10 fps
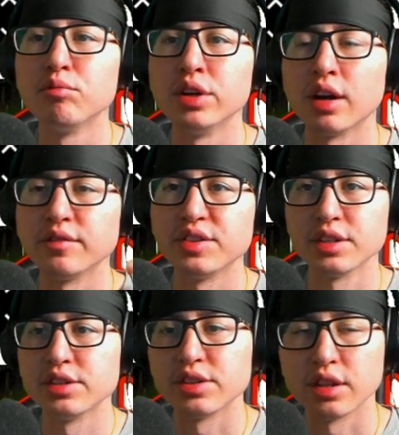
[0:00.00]
but
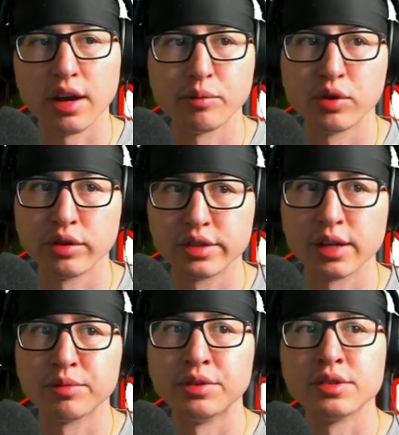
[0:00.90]
obviously there's a lot more
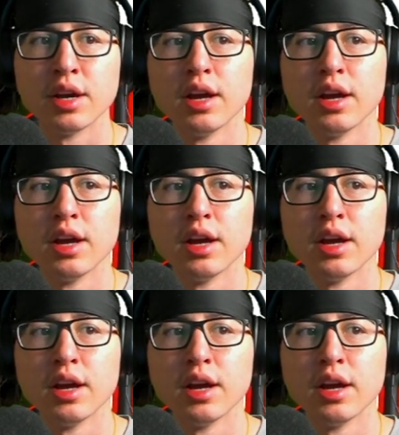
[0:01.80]
examples.